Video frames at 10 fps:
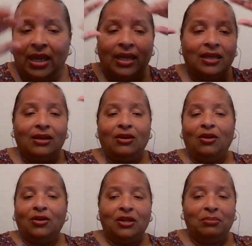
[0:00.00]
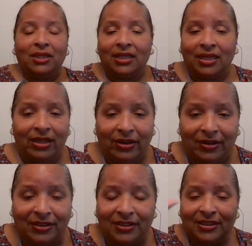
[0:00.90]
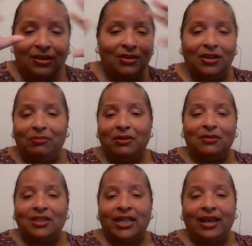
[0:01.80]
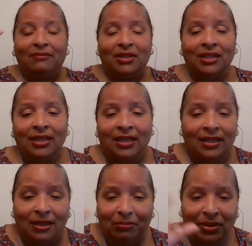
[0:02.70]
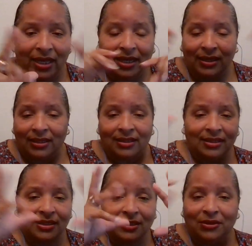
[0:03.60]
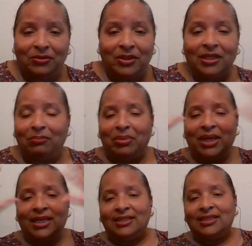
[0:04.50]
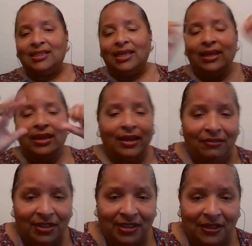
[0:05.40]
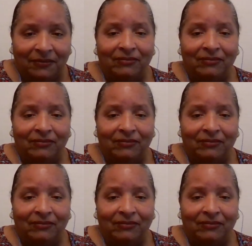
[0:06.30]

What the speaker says: I get caught up in the characters, caught up in what's happening, the plot, the scenery, the pacing, everything.